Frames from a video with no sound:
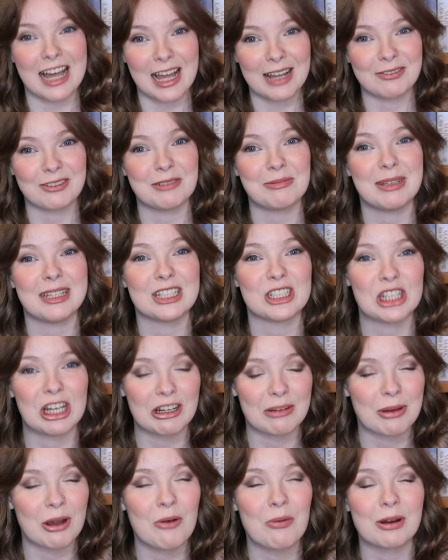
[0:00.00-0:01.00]
time for me to shout
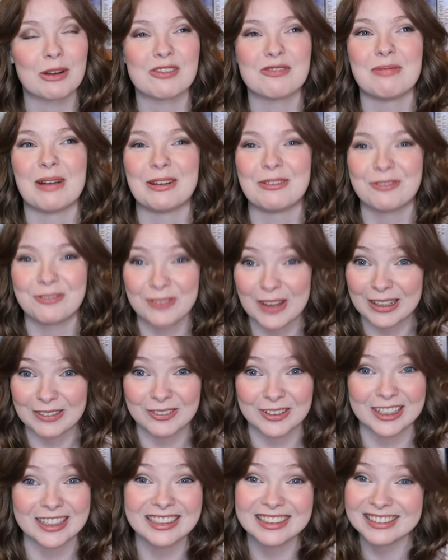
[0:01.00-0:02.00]
about one of my
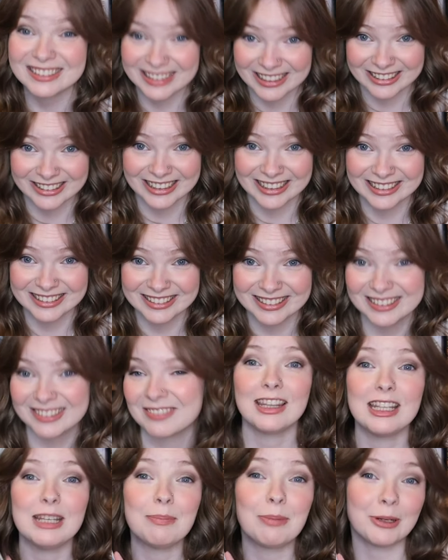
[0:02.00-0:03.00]
favorite series.
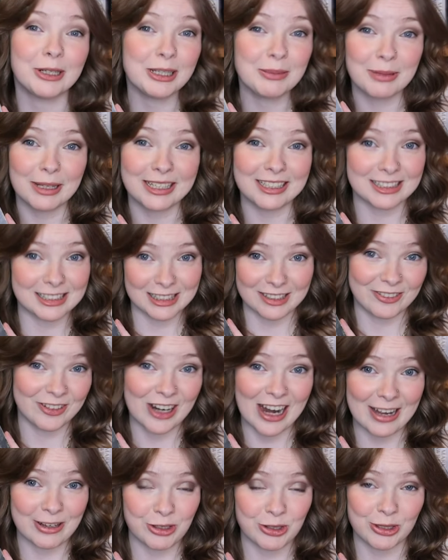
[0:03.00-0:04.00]
The Burning Blade and Silver
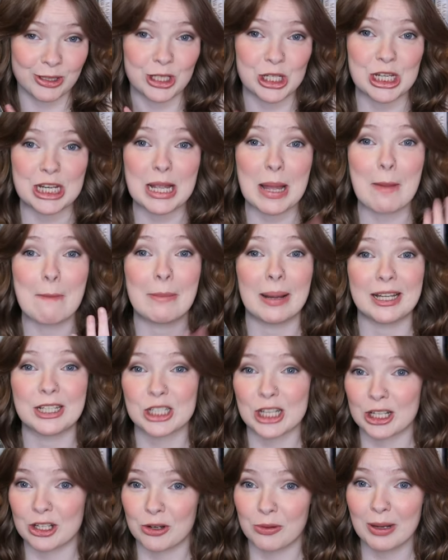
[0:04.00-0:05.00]
Eye trilogy by
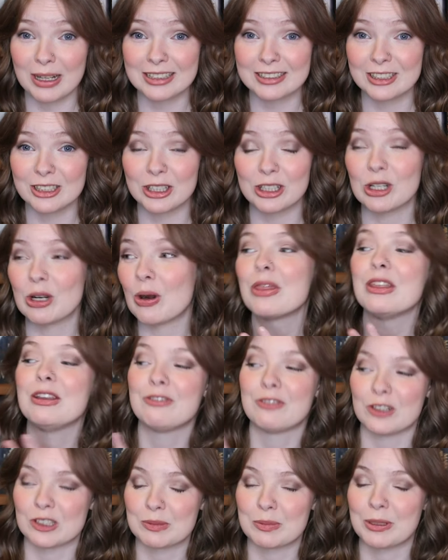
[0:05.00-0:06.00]
Django Wexler. The
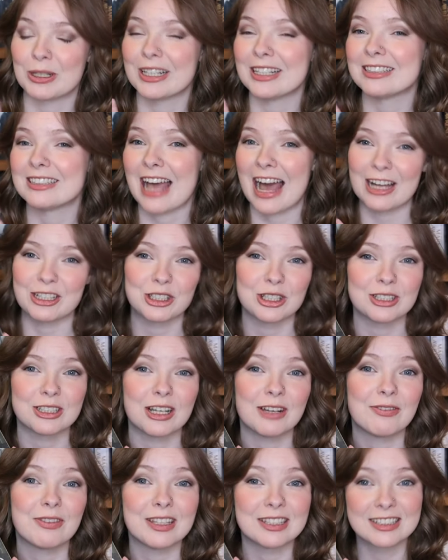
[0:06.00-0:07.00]
first book is Ashes
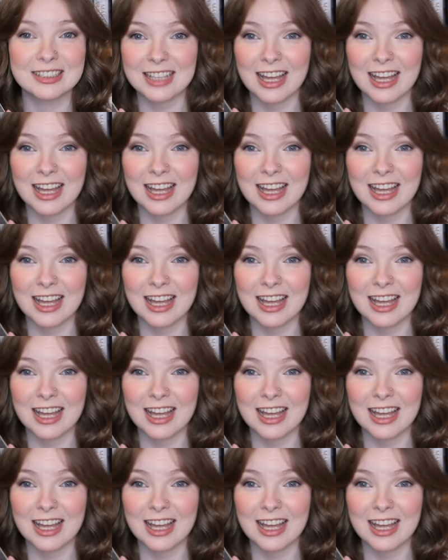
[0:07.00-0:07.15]
of the